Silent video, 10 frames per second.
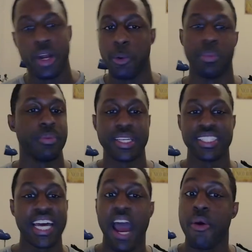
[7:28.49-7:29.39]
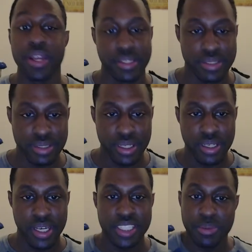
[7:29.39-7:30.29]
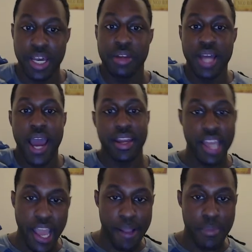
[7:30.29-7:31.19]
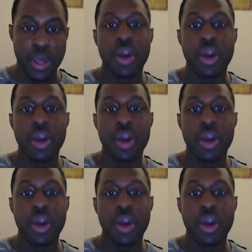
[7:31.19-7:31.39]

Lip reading: Nope, that's not how it is. Sometimes you die in a game.